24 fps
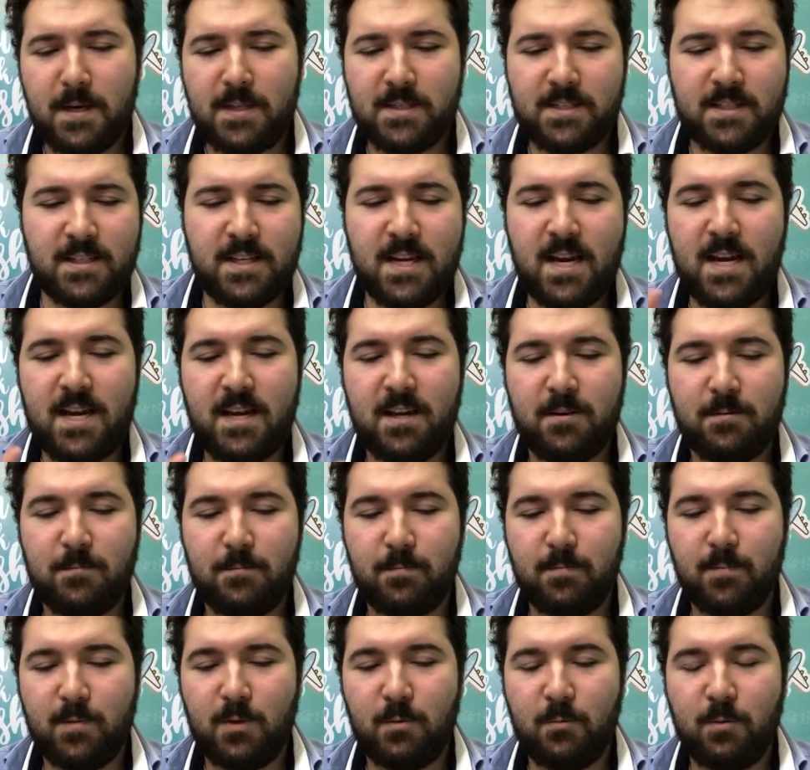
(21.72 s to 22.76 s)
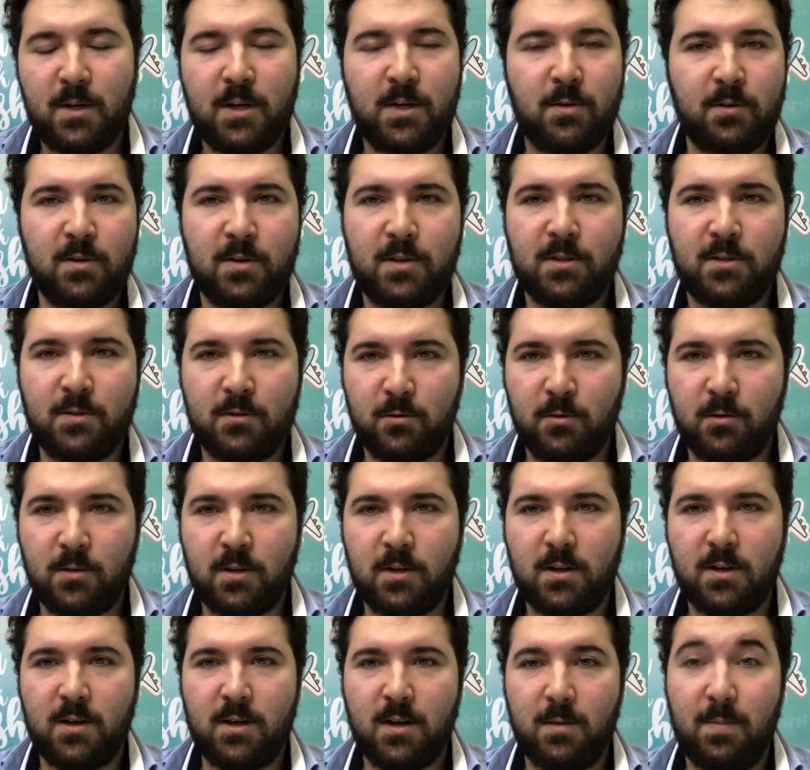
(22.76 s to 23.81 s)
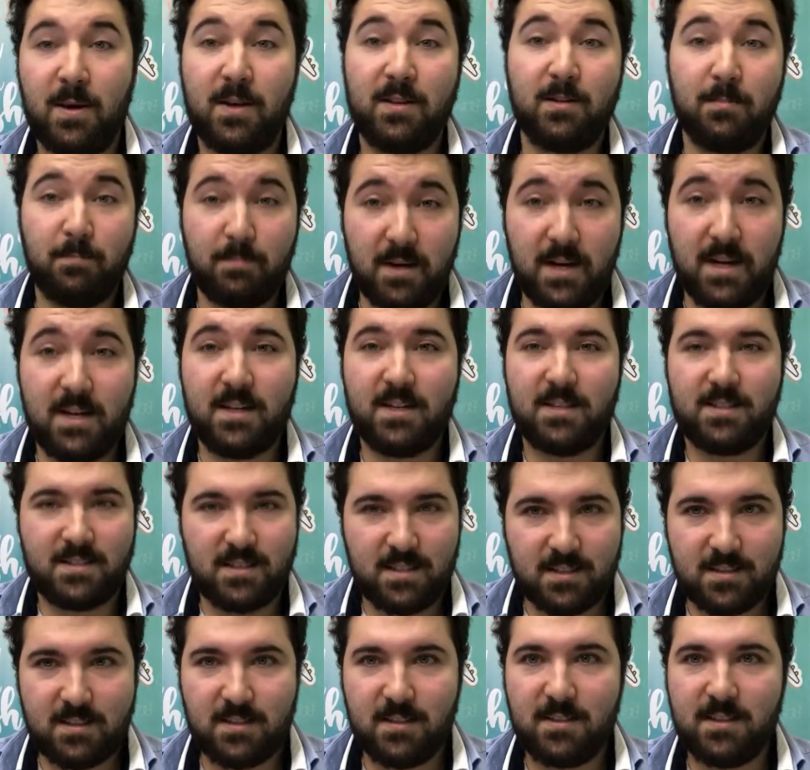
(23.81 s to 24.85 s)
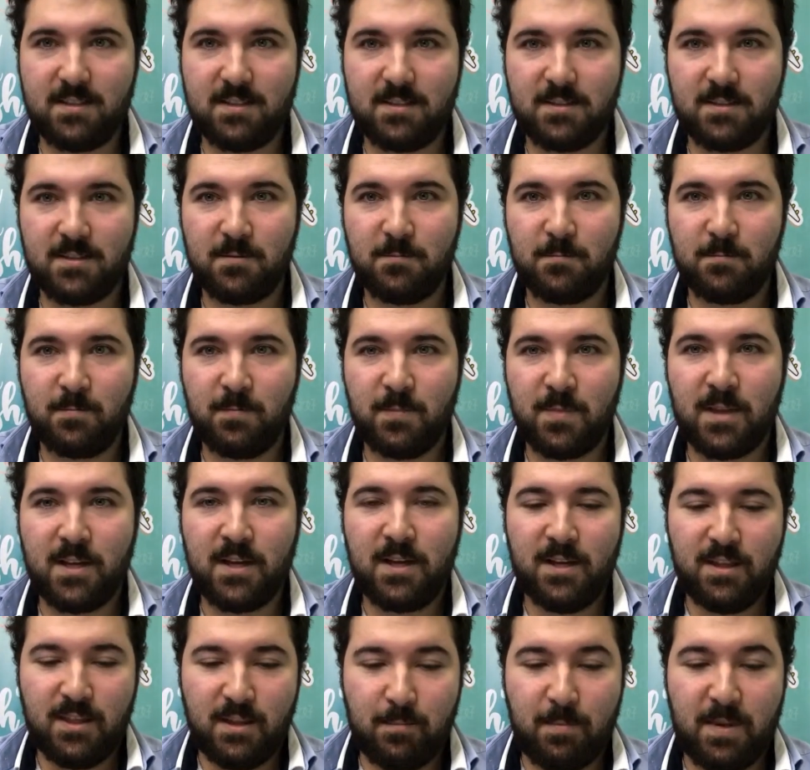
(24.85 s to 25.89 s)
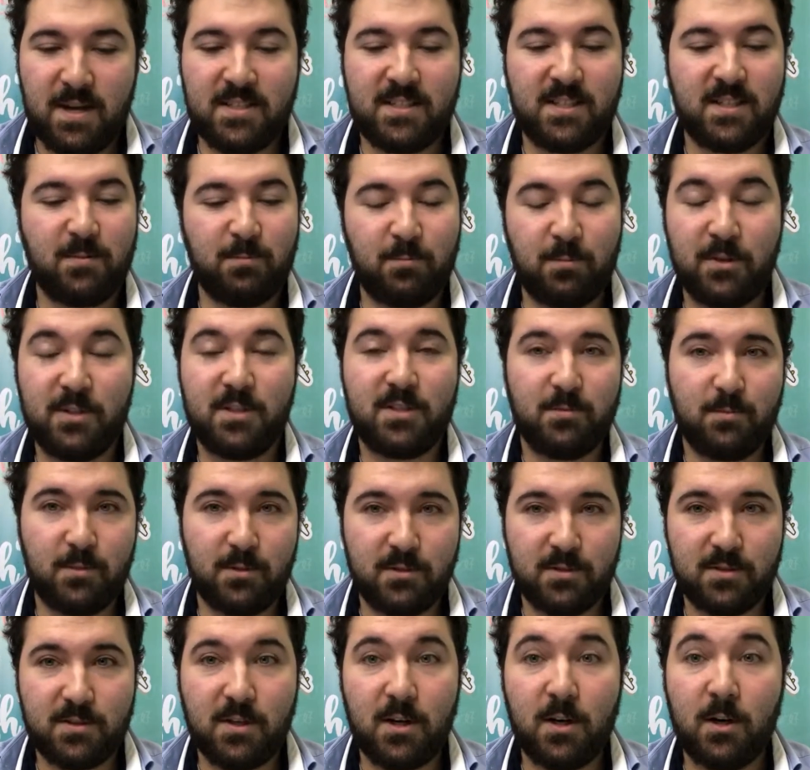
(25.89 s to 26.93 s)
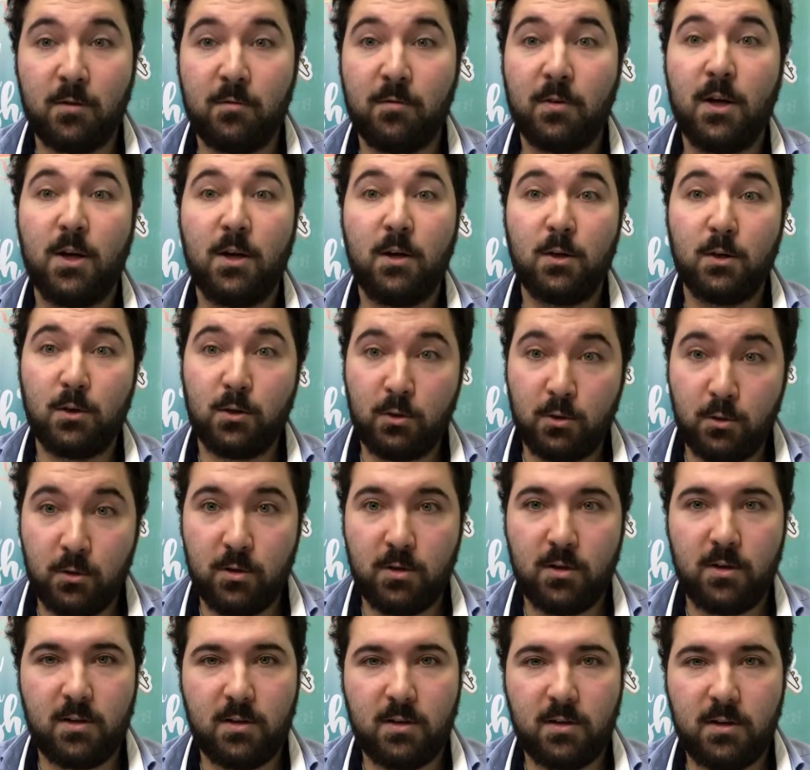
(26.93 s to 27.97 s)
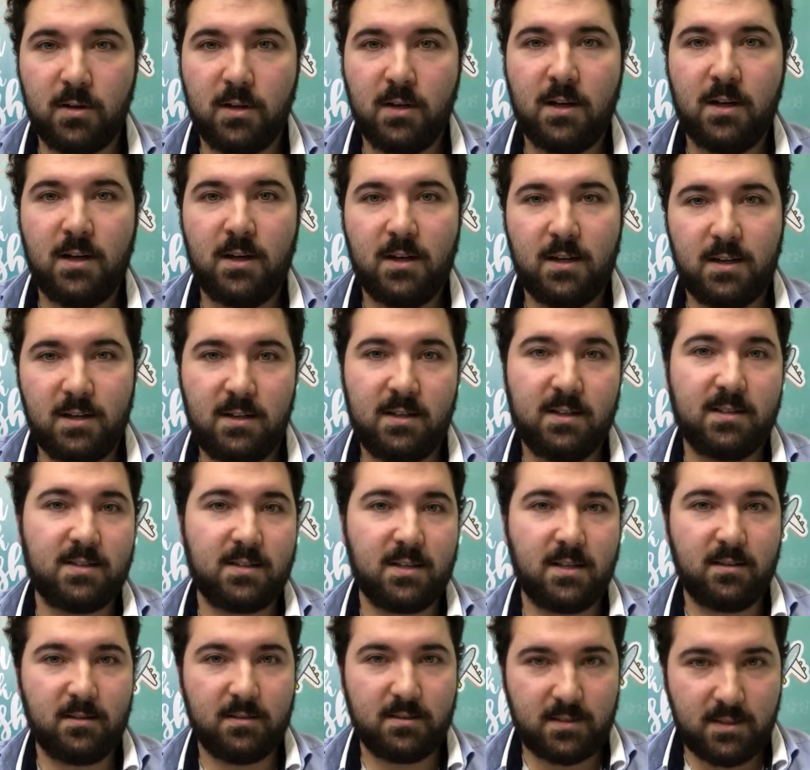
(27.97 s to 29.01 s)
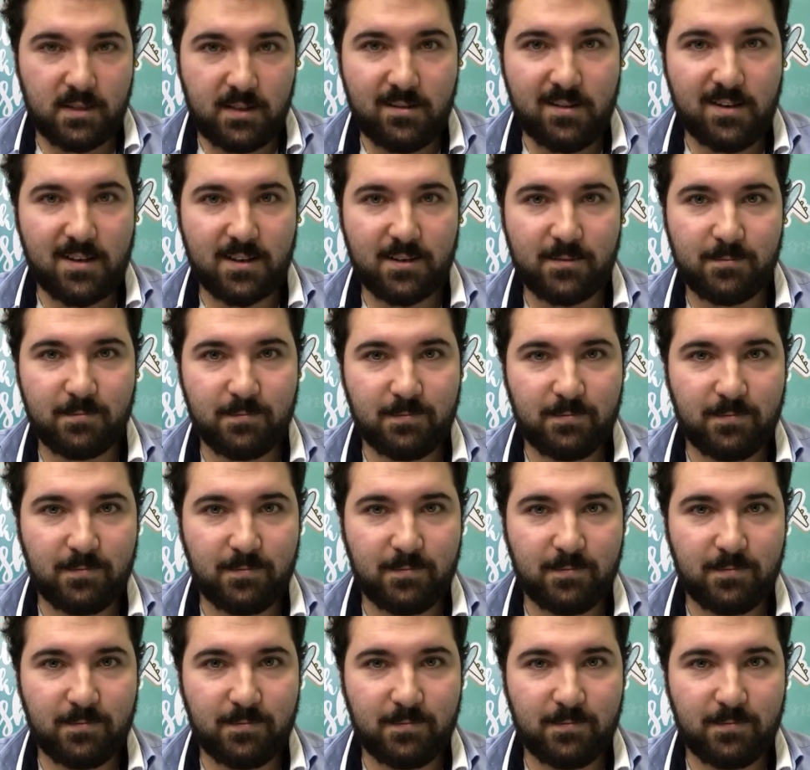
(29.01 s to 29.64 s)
Today, we're going to talk about the bare necessities, the basic principles of good ESL teaching.